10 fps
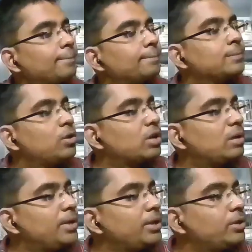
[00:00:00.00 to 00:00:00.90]
Now
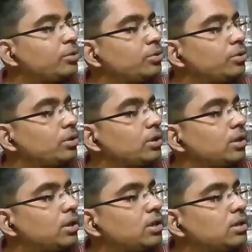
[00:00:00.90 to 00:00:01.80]
coming to
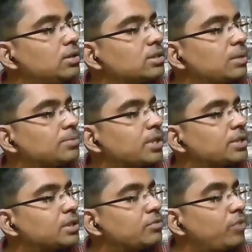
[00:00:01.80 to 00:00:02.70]

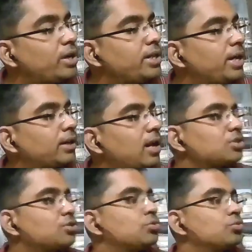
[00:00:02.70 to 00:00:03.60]
subsection 1A clause
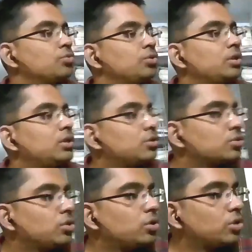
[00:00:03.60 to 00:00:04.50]
2.
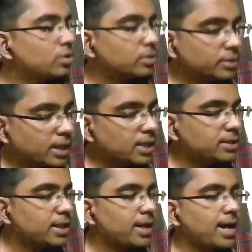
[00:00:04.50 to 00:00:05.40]
So that
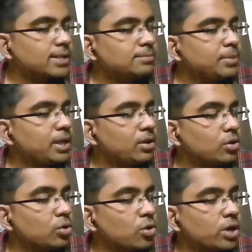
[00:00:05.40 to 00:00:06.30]
there has been
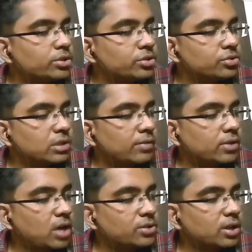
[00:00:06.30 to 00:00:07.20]
no restitution of
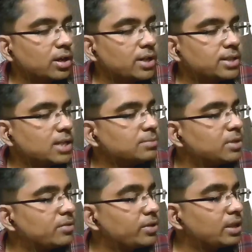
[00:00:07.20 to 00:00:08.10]
conjugal rights as
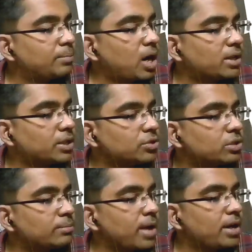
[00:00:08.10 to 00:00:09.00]
between the parties to
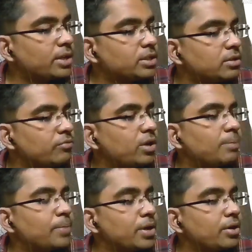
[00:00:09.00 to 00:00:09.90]
the marriage for a
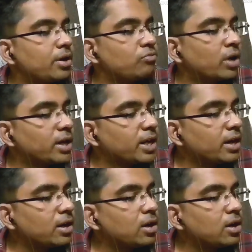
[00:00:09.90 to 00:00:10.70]
period of 1 year